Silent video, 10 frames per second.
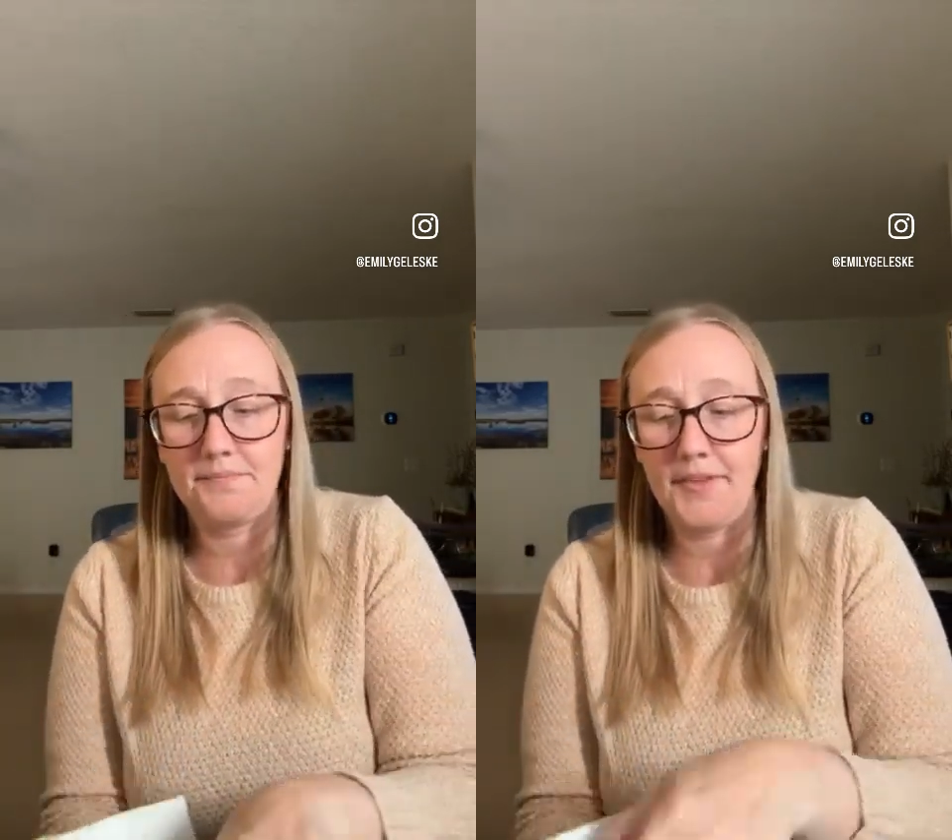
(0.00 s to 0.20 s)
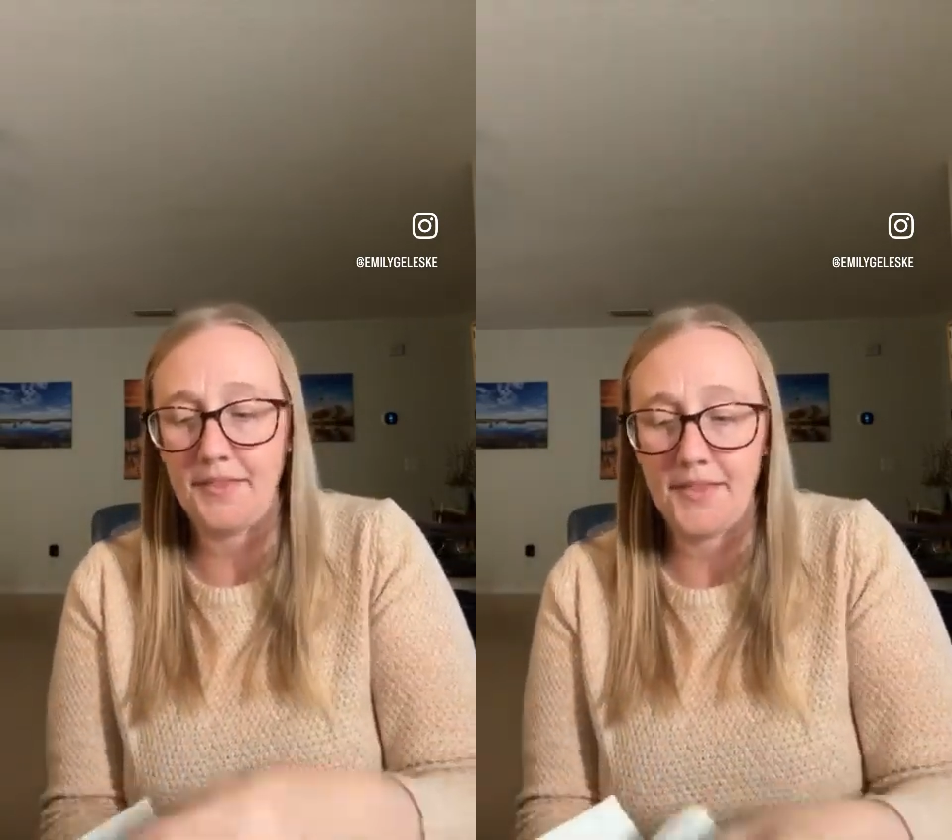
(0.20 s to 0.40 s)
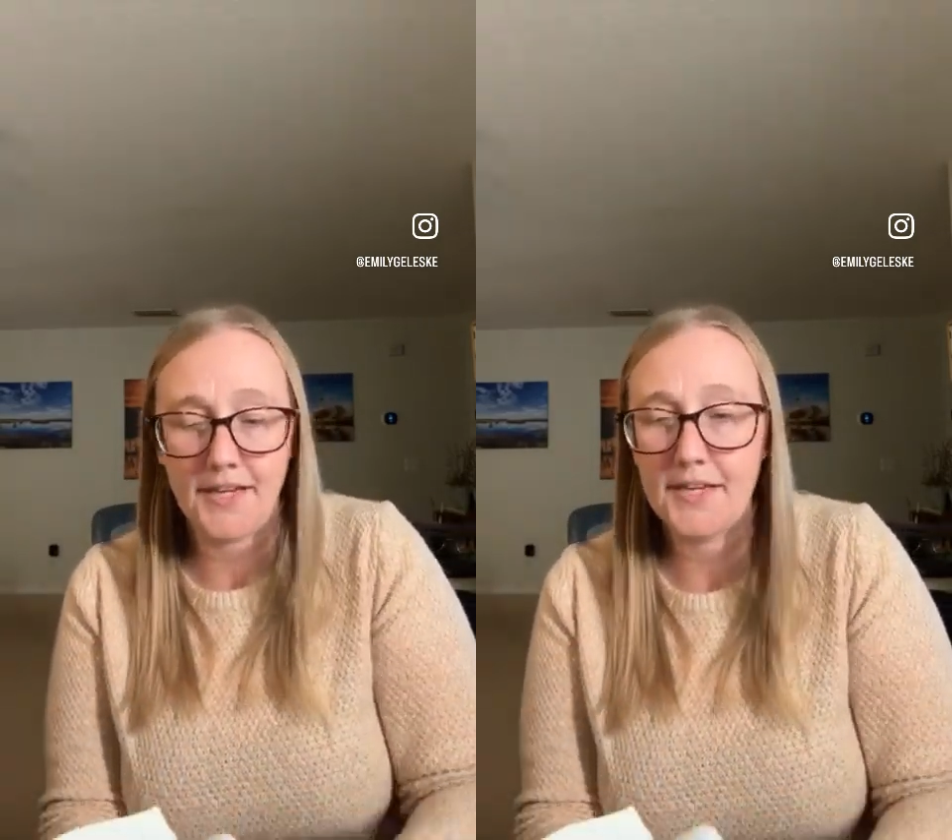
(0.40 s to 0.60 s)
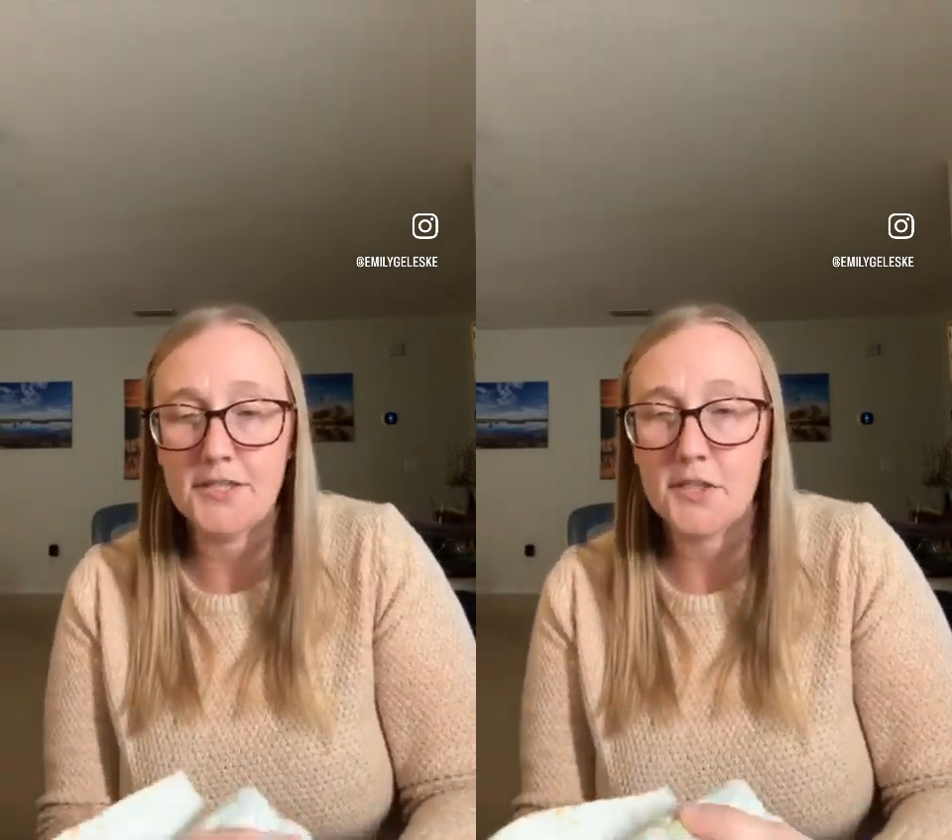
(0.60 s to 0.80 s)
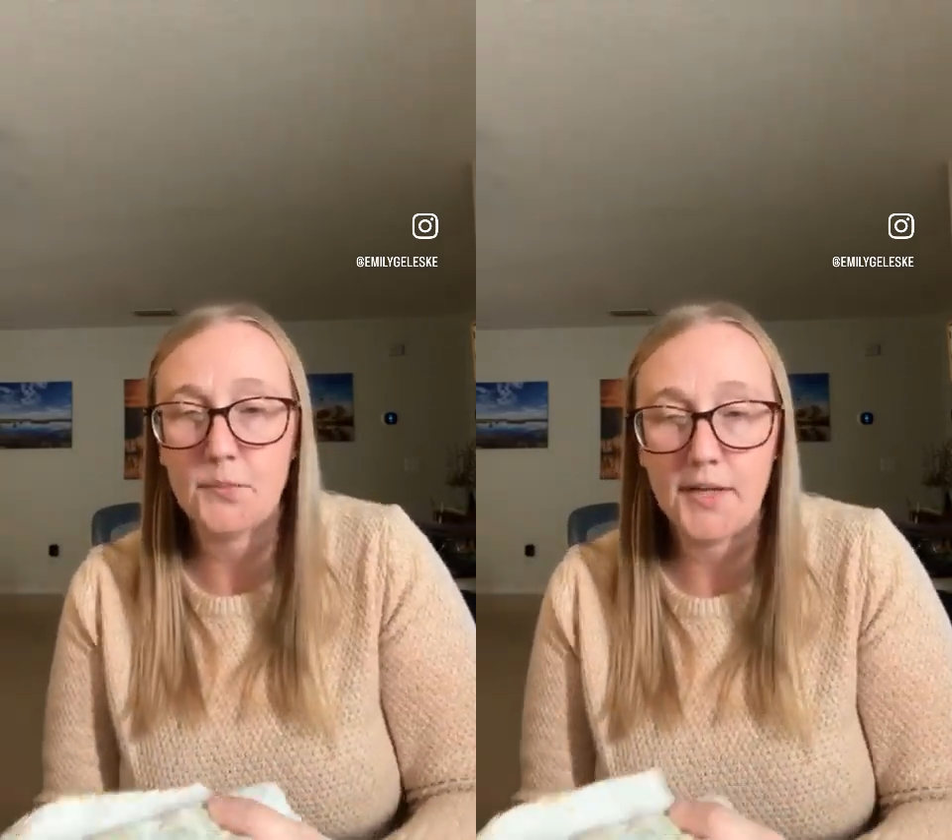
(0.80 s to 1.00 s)
and then I can
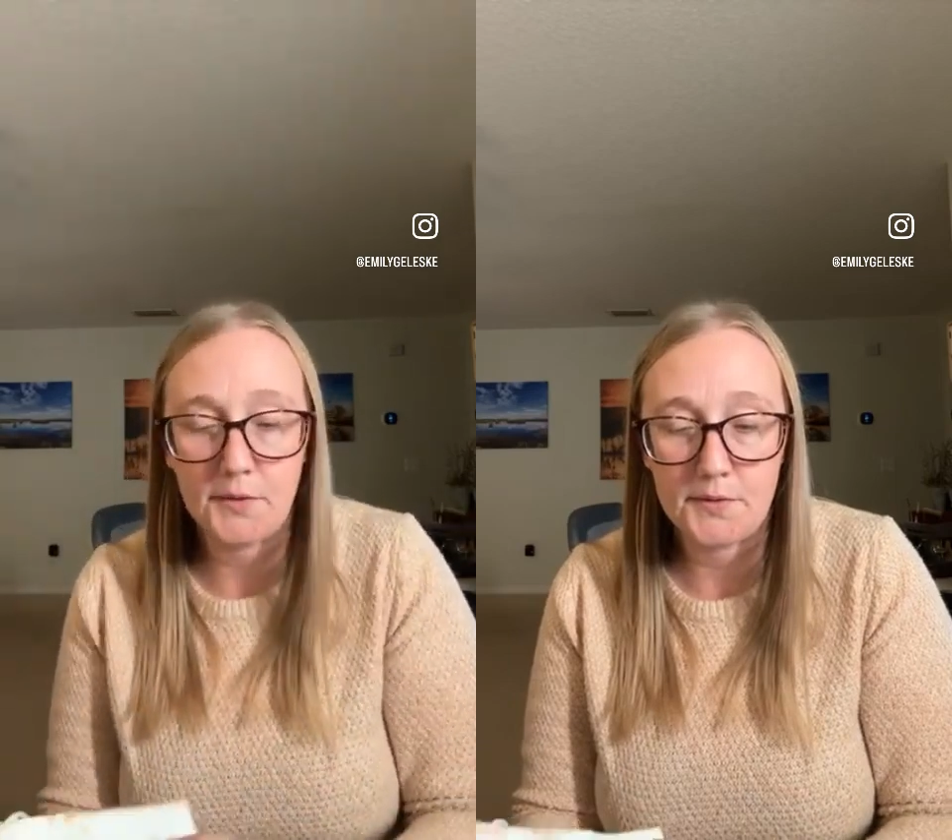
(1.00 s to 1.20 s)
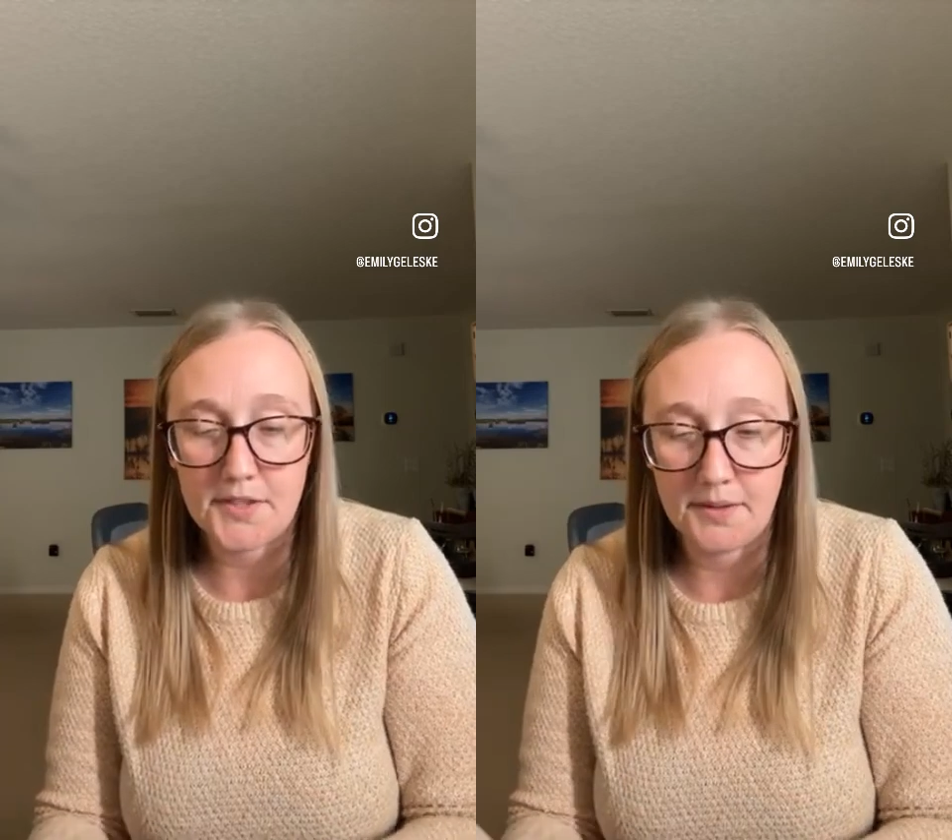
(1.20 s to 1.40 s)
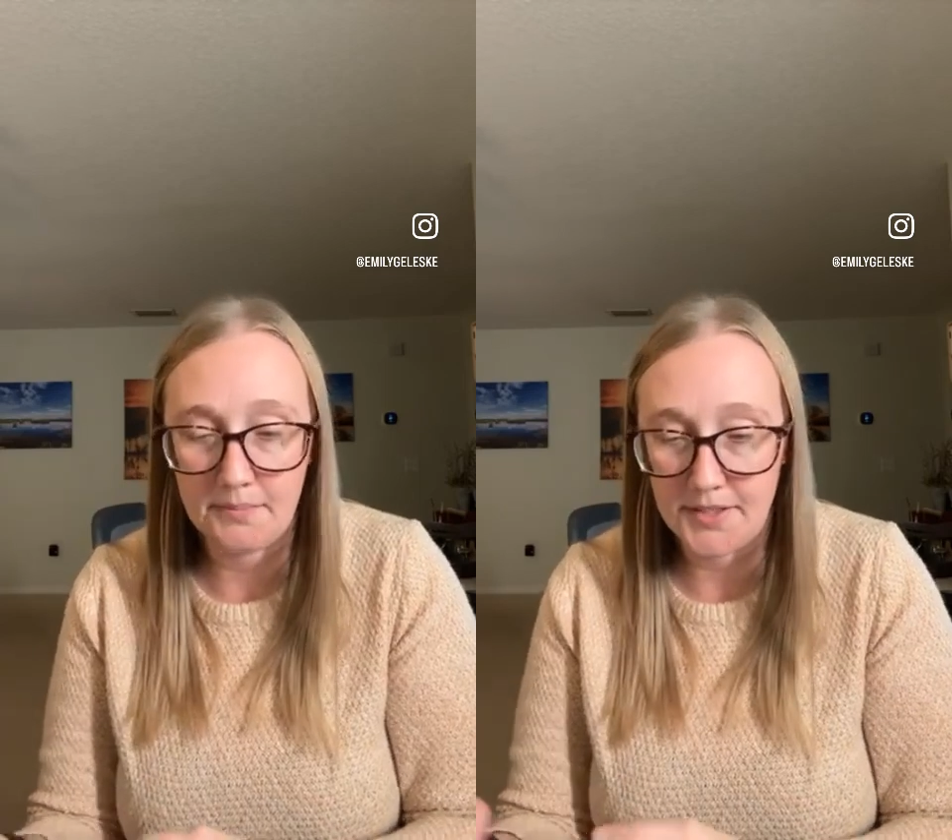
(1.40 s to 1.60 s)
just reuse them